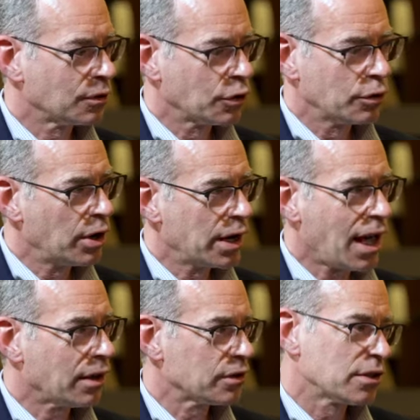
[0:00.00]
good
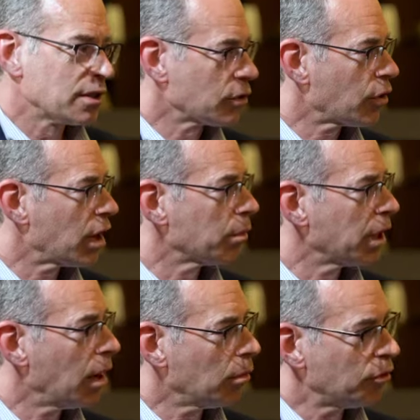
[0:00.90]
radiologist is incredibly
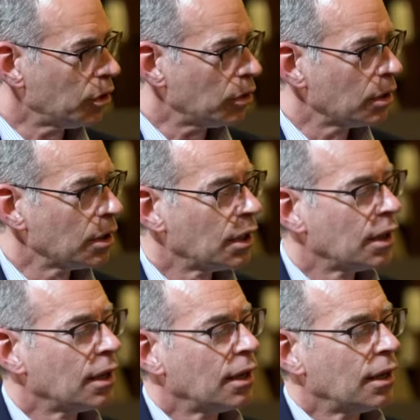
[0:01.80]
helpful,
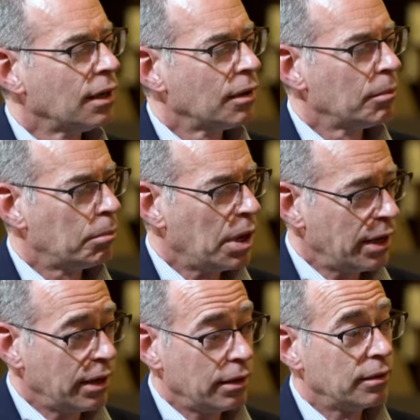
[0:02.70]

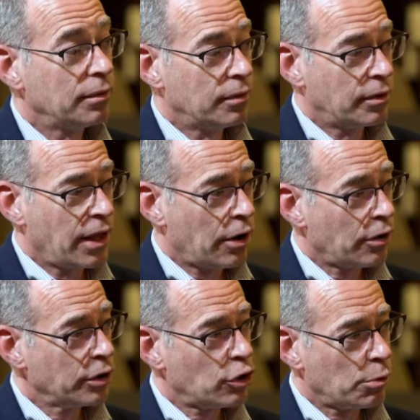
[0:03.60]
but their
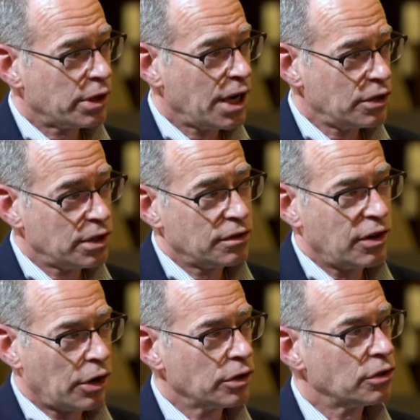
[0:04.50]
interpretation is
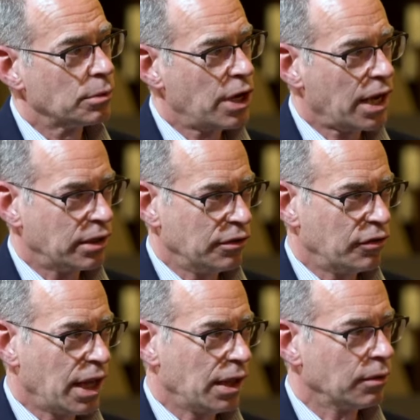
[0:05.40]
very subjective.
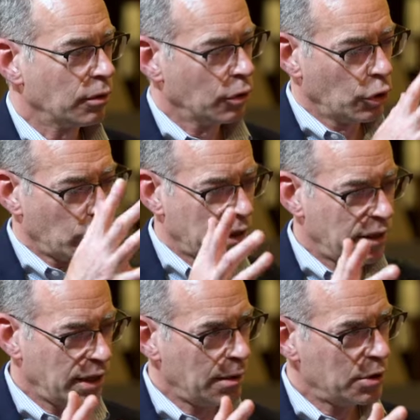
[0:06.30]
They look at
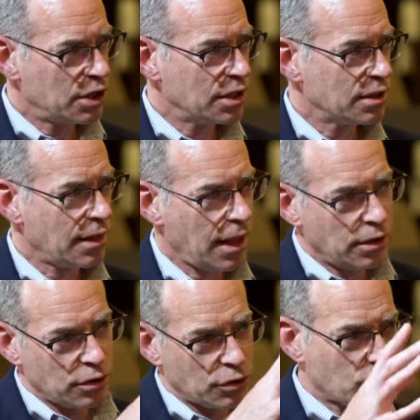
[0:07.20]
the images and they
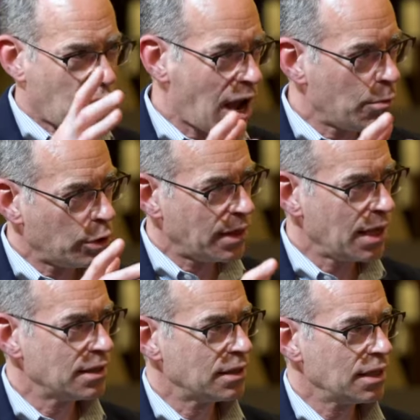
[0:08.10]
describe what they
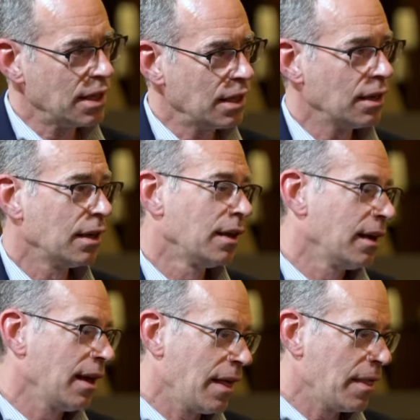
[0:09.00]
see,
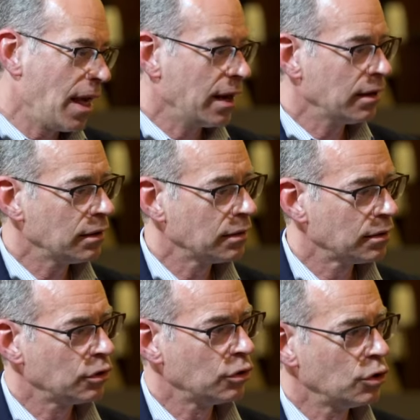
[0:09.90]
and then
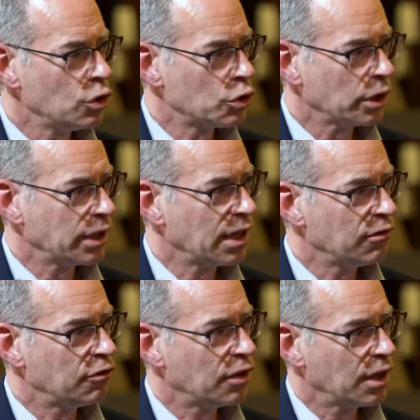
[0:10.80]
usually
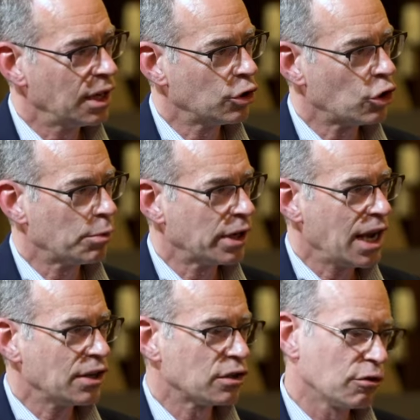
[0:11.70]
give an
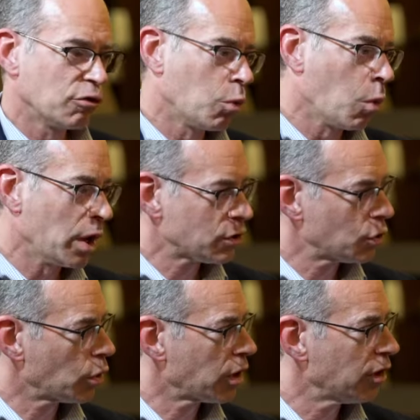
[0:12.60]
interpretation of what
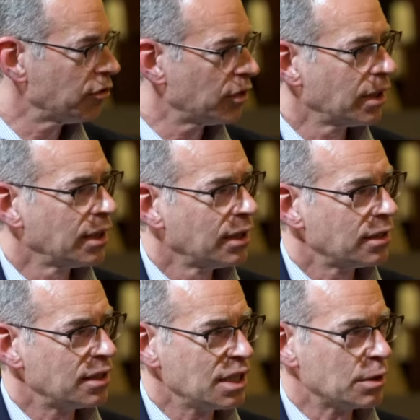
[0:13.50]
sort of
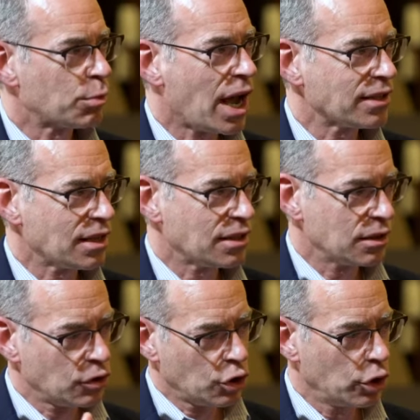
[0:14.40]
disease
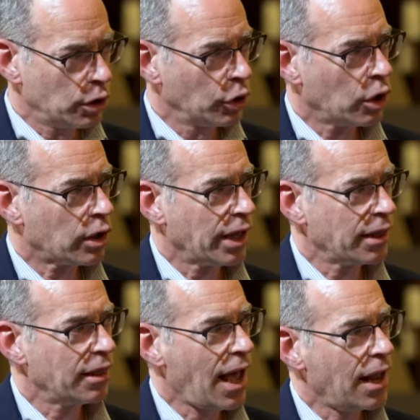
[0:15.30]
processes could look like
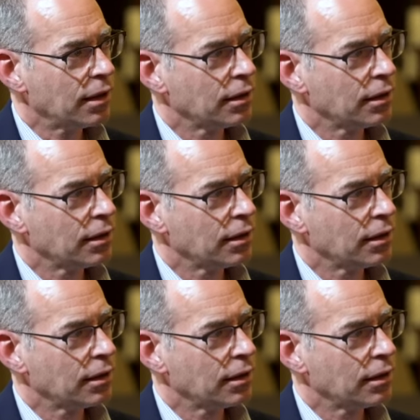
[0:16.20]
that.